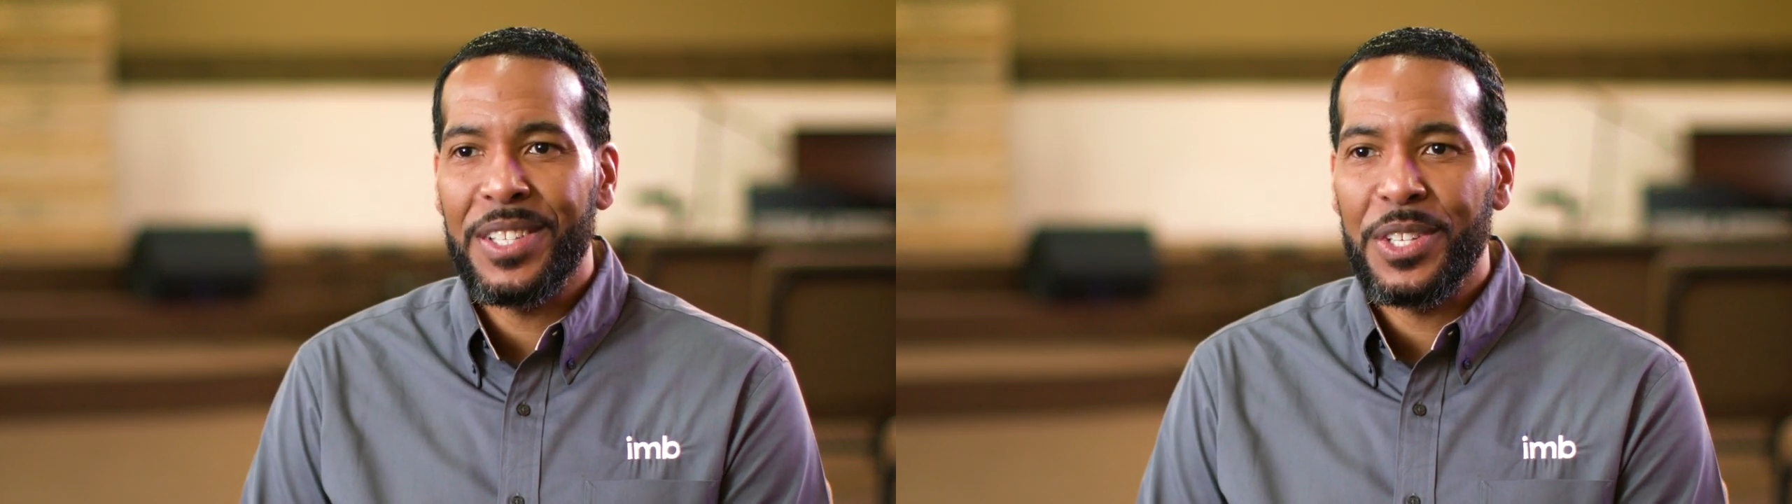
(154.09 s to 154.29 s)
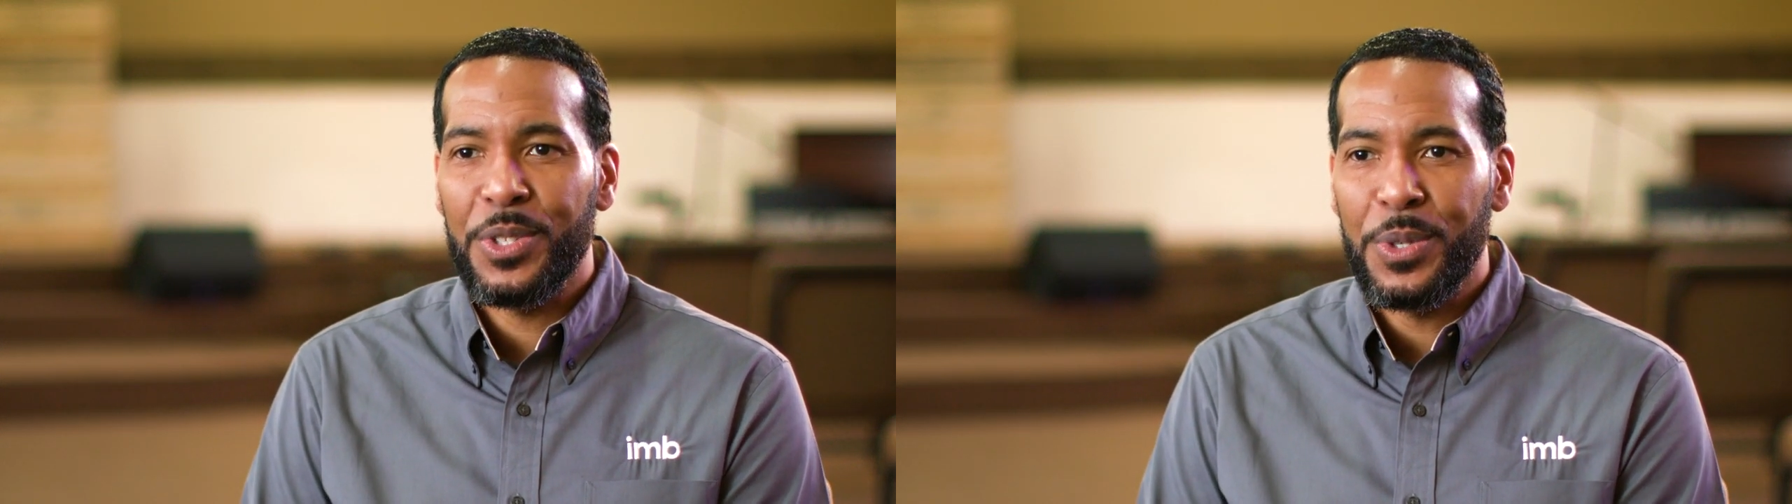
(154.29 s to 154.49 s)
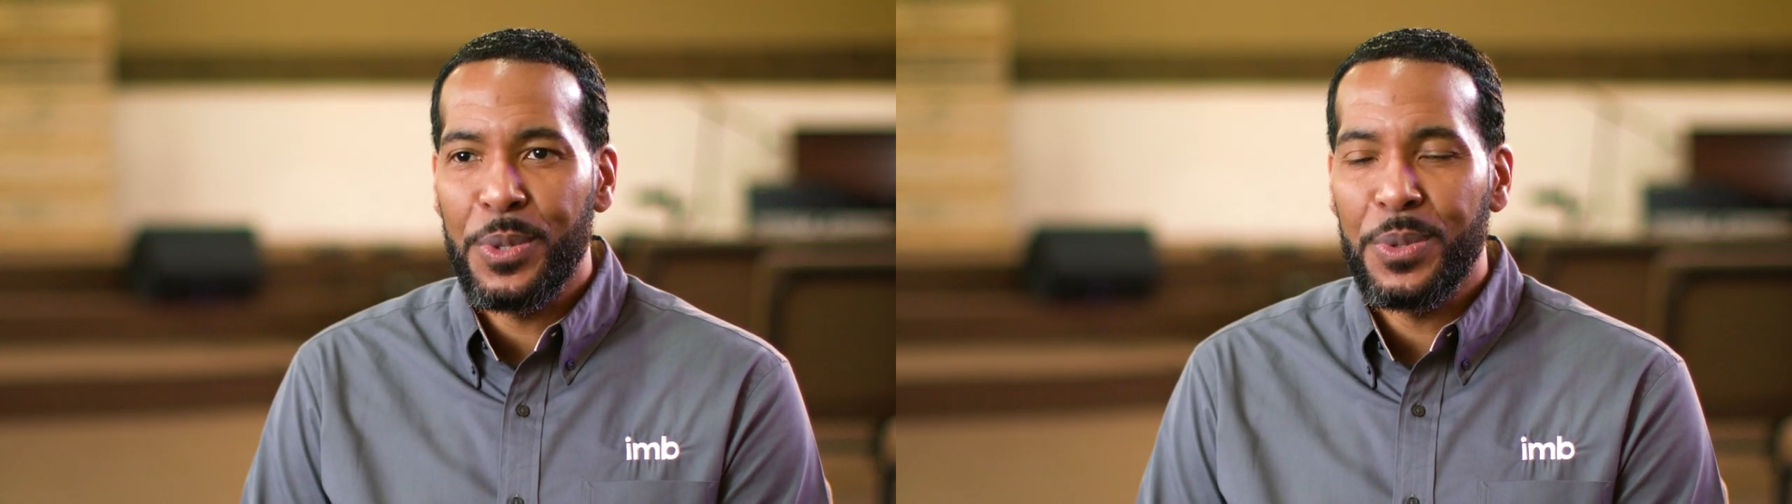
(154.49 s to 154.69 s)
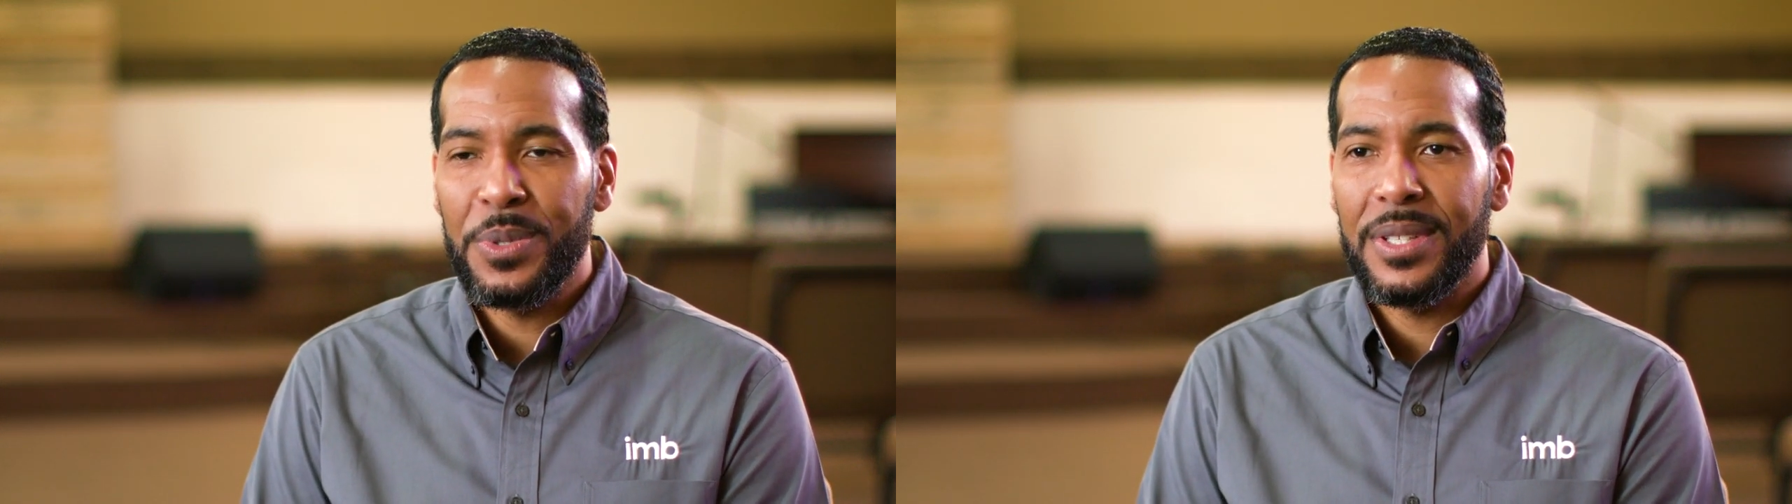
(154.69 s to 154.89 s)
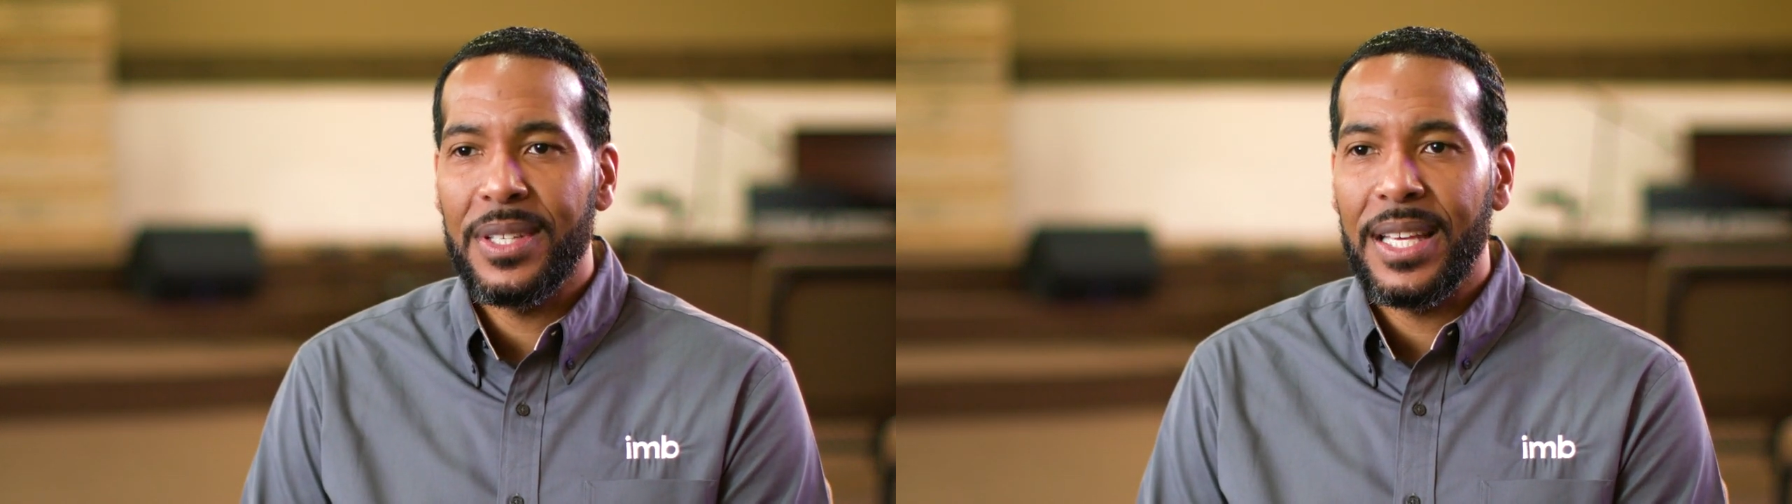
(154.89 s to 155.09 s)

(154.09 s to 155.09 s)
just used